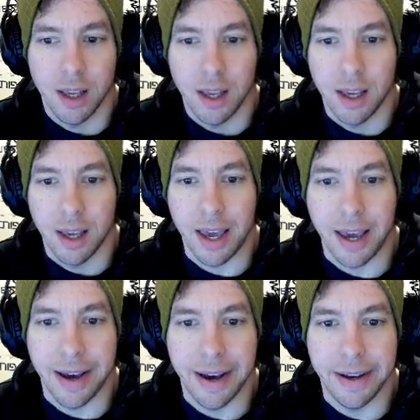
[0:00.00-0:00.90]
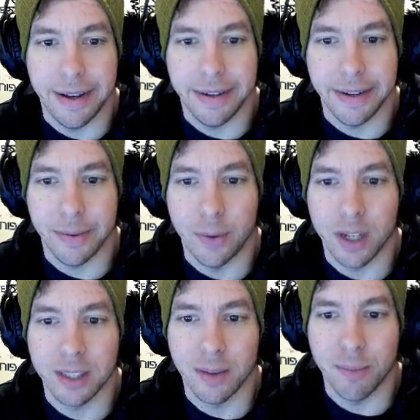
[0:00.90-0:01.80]
And running
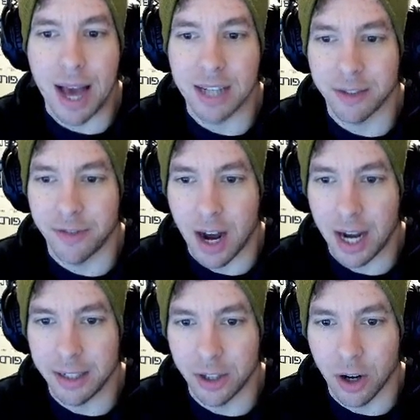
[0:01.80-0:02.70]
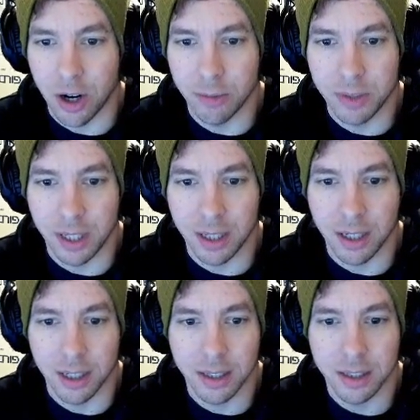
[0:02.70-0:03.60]
some Magic Find charms
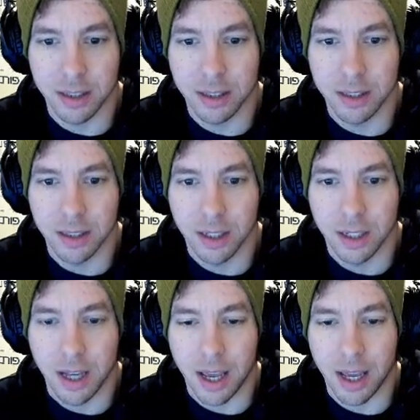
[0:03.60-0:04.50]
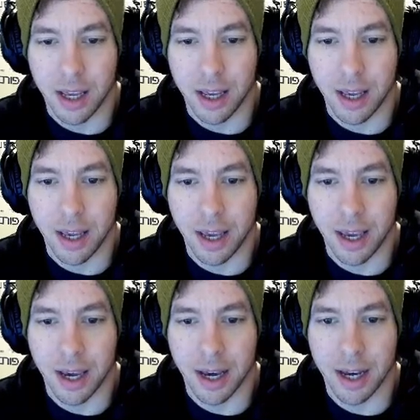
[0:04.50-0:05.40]
here.
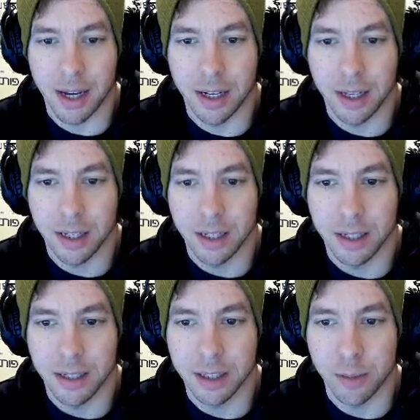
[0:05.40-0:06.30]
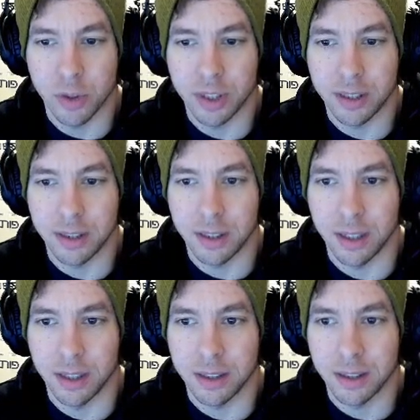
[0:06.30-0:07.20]
And some
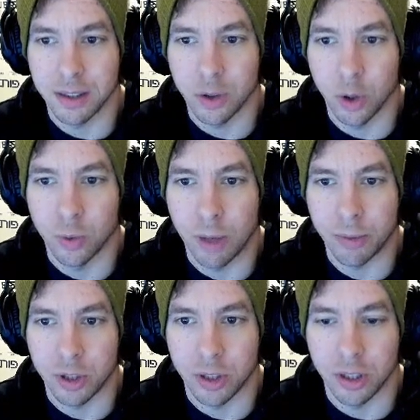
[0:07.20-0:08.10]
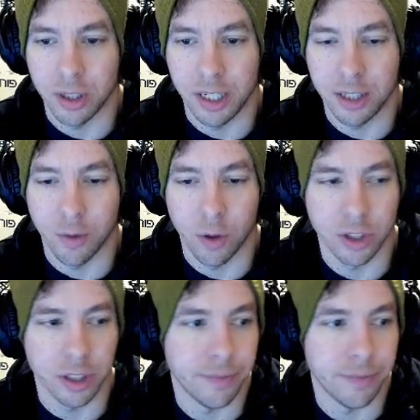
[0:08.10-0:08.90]
resistances. Cold Rupture, Geet's Fortune.